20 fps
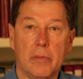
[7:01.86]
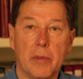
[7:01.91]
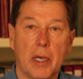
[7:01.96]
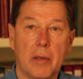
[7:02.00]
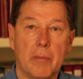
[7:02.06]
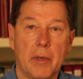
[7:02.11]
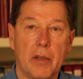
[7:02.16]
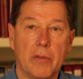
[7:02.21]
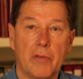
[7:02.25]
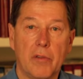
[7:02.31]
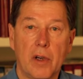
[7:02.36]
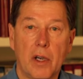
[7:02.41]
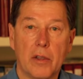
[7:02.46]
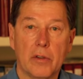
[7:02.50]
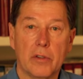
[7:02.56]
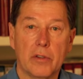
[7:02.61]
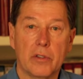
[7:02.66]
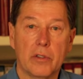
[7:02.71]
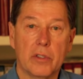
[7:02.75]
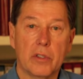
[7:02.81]
about my
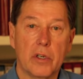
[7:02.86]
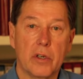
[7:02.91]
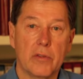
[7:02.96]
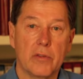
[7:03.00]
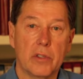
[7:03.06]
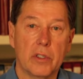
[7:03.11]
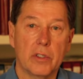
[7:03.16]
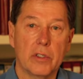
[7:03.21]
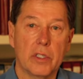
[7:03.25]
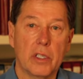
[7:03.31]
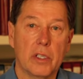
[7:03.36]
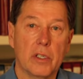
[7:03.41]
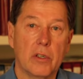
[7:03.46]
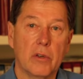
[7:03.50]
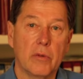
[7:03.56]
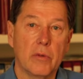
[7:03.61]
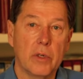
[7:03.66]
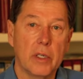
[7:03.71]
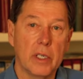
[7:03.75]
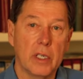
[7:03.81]
father's service in
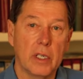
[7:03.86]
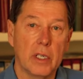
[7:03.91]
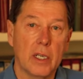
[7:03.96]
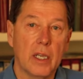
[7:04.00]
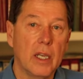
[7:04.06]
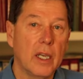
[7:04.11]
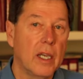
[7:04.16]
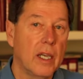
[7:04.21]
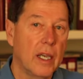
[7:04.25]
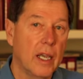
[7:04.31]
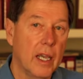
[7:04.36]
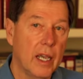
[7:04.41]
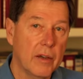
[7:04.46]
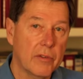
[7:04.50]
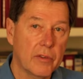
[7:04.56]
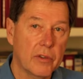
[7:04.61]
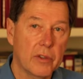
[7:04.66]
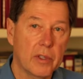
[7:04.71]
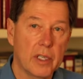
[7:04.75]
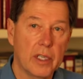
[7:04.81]
Korea
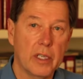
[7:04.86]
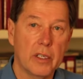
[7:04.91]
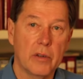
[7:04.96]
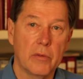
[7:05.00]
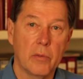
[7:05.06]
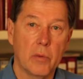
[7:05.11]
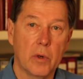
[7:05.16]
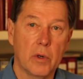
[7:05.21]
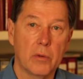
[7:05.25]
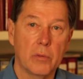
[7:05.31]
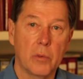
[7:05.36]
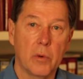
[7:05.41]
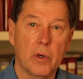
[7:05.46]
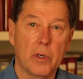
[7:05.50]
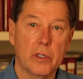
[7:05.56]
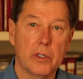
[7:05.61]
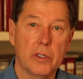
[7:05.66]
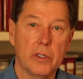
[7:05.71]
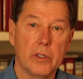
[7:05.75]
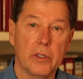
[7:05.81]
after the end of World
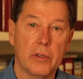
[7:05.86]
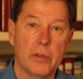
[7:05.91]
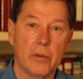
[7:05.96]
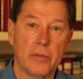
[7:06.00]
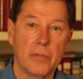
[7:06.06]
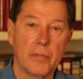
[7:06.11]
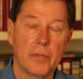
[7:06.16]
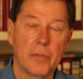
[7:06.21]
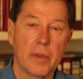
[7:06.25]
War II.